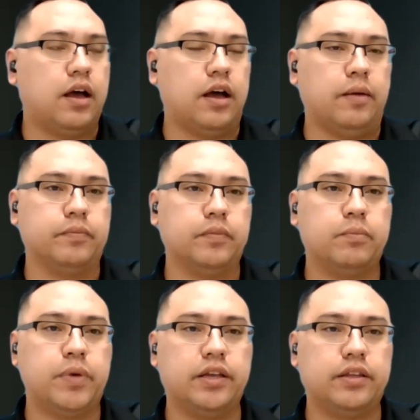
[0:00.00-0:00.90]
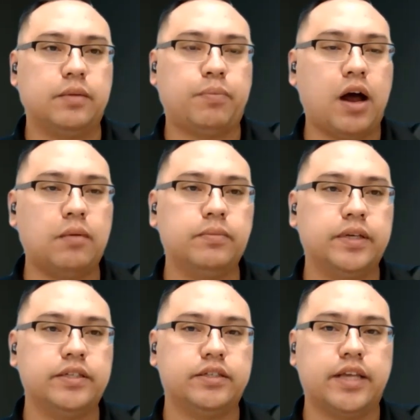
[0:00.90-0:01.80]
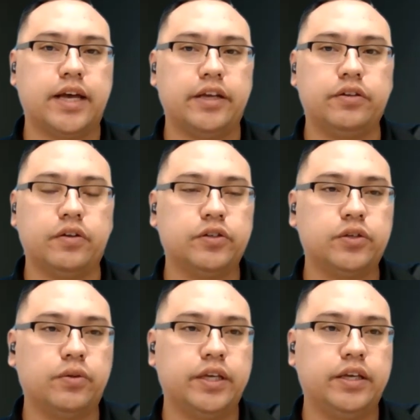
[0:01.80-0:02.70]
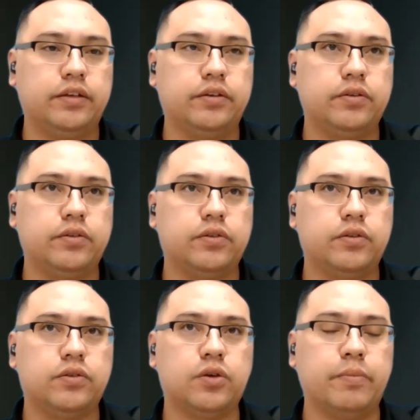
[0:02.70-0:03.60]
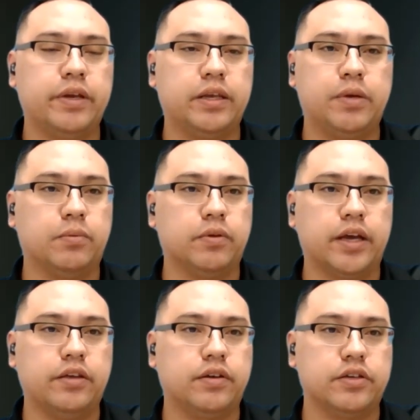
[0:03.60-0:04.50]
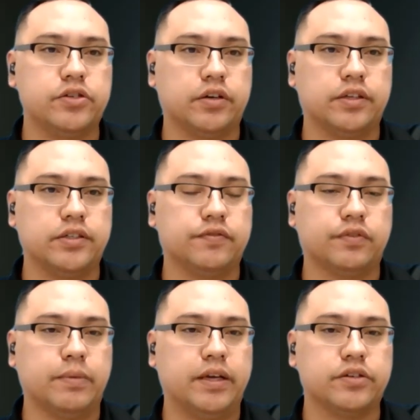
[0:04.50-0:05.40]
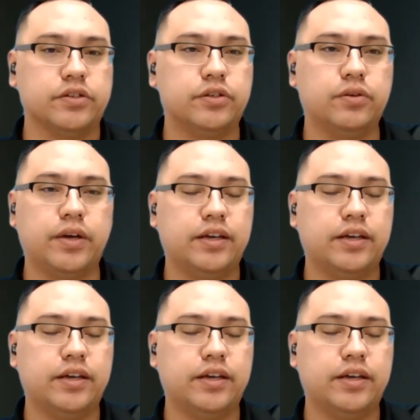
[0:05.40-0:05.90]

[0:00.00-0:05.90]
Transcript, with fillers: Um, but the problem is, is that, you know, there's only so many people that you can share this information to.